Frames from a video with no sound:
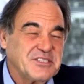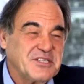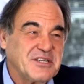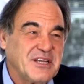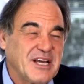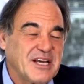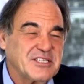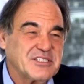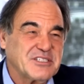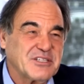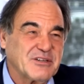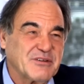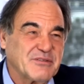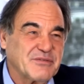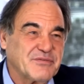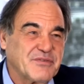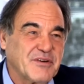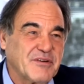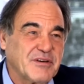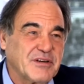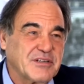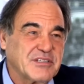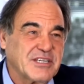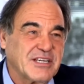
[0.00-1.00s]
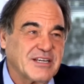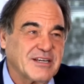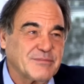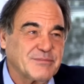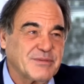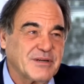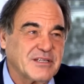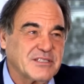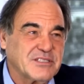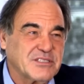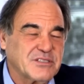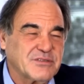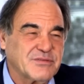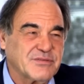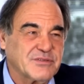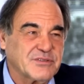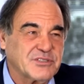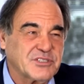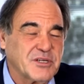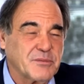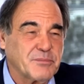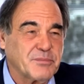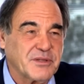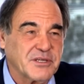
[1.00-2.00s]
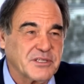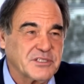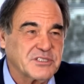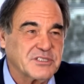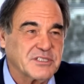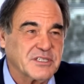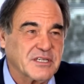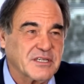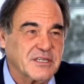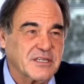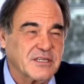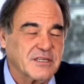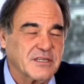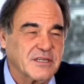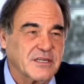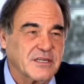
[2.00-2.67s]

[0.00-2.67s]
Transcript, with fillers: a nice little fairy tale, but it's for simplistic.